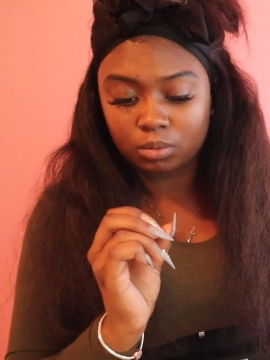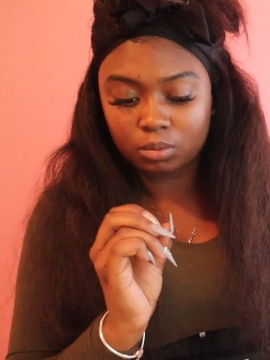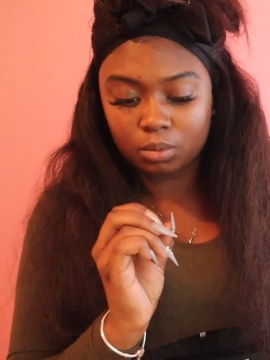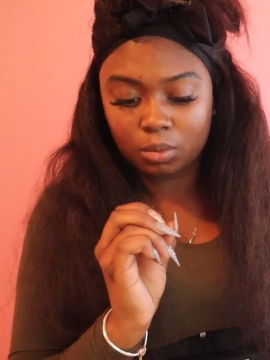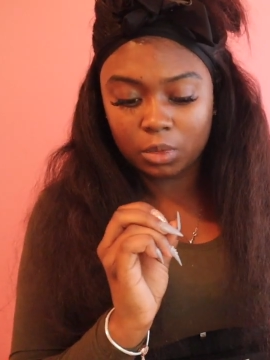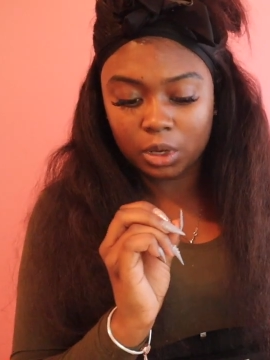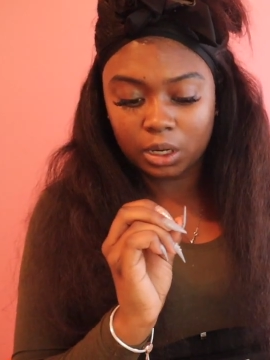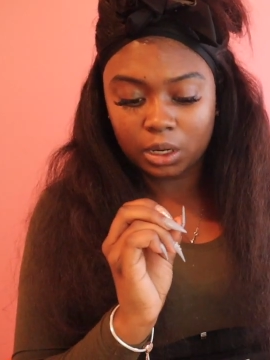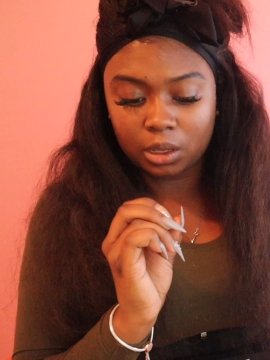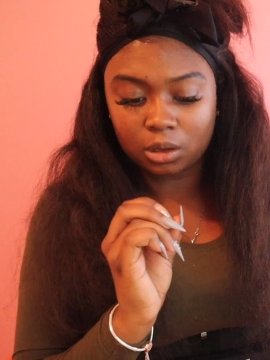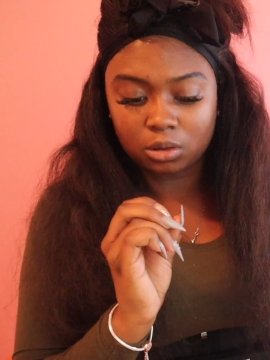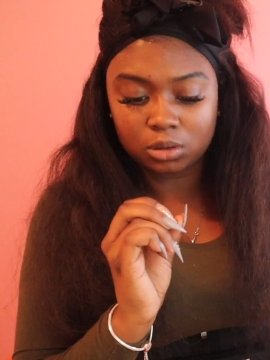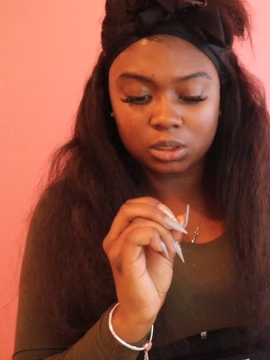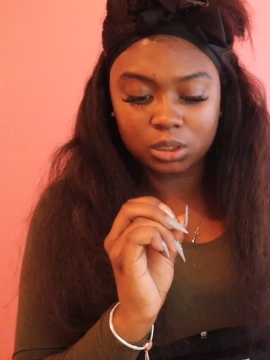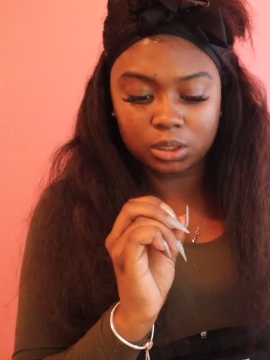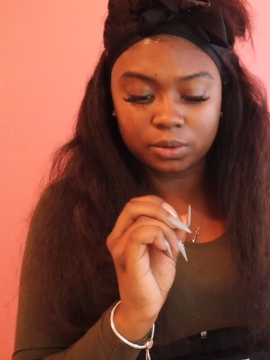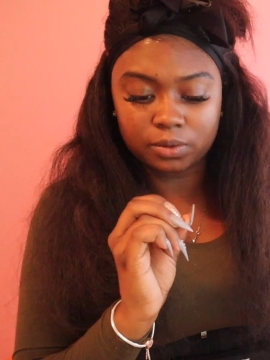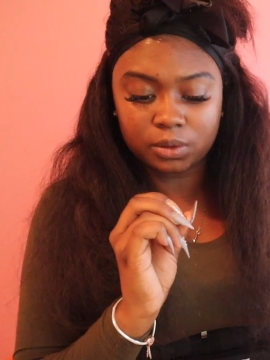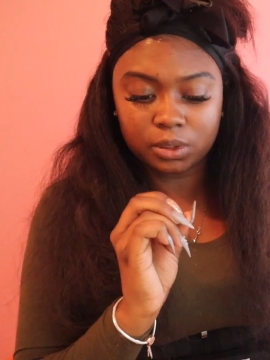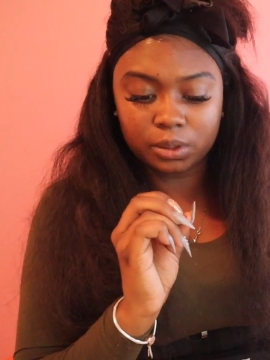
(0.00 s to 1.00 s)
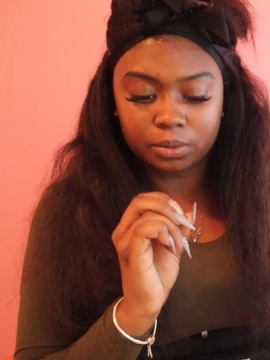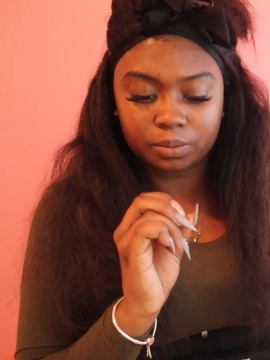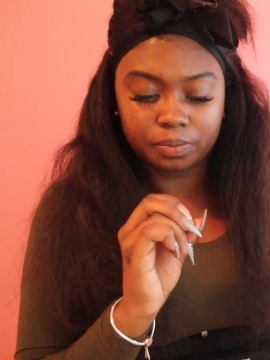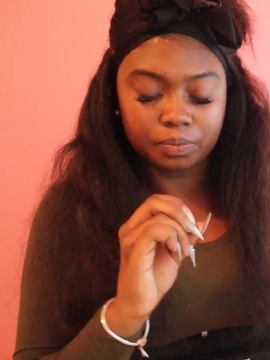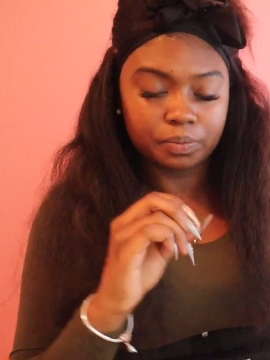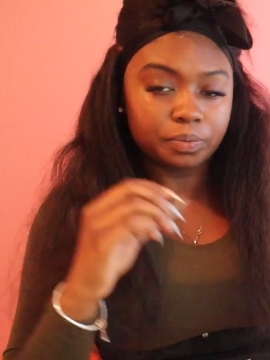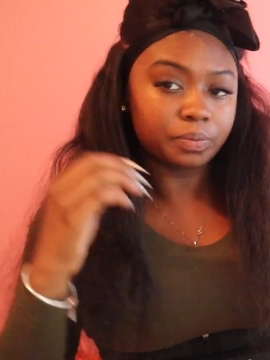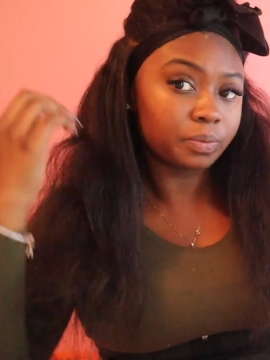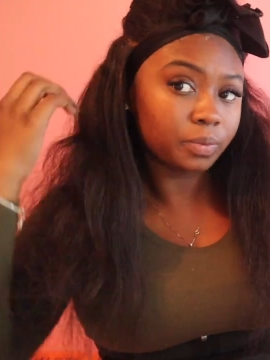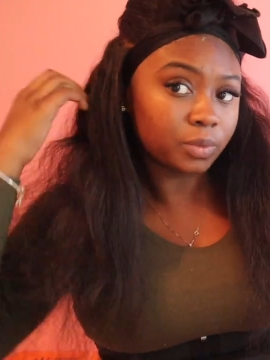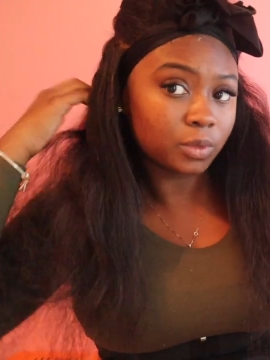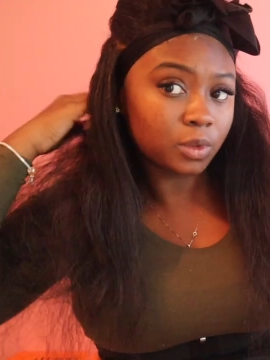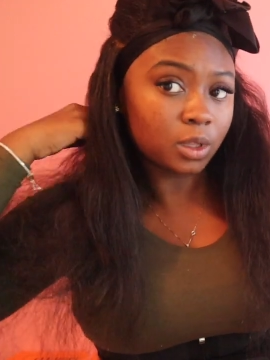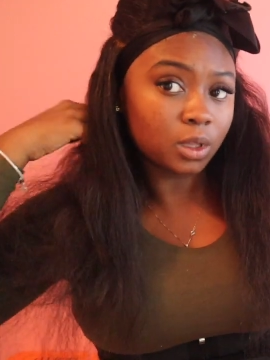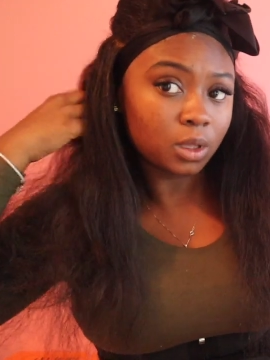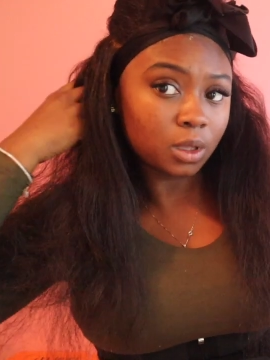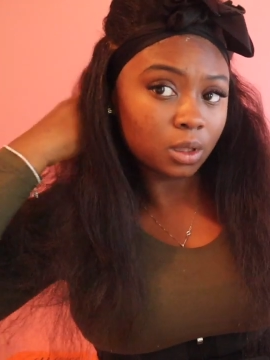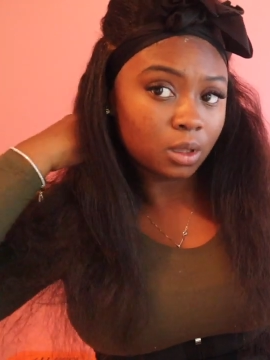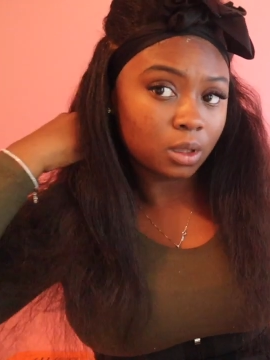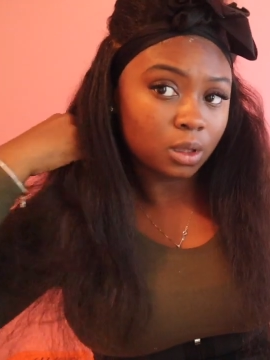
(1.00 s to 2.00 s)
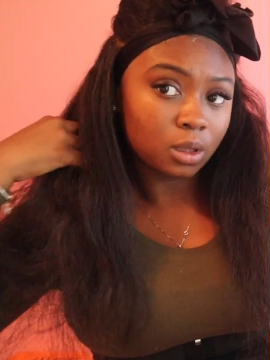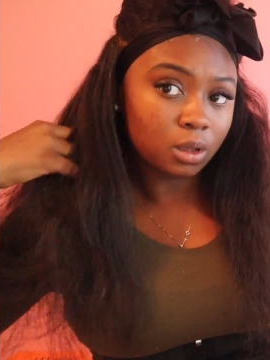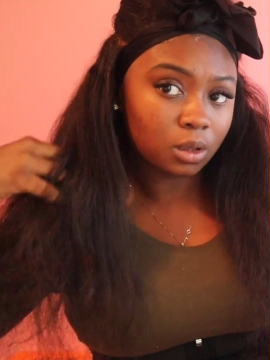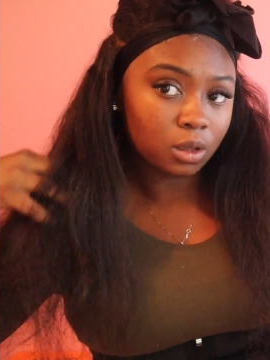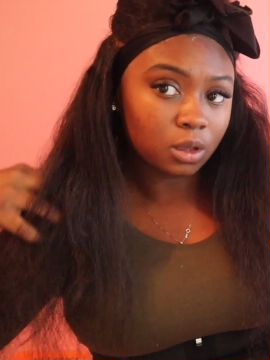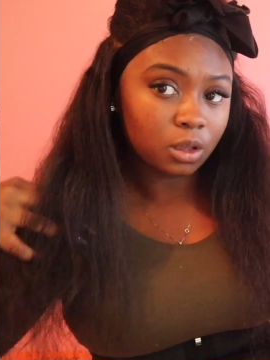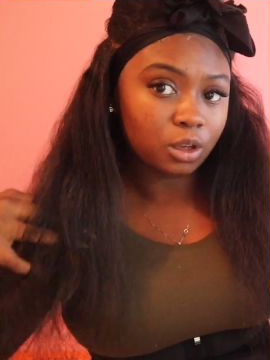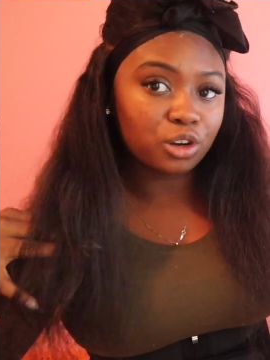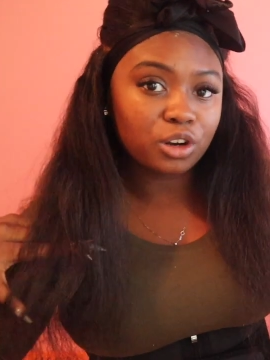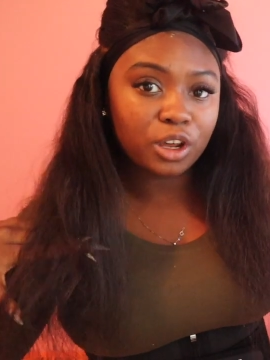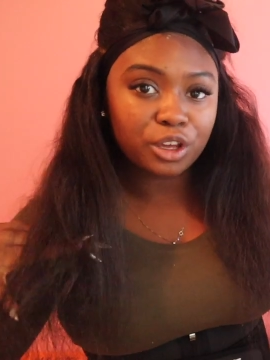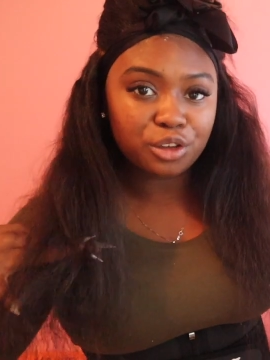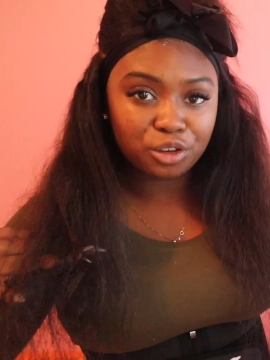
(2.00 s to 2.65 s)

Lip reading: My nails lifted. You know,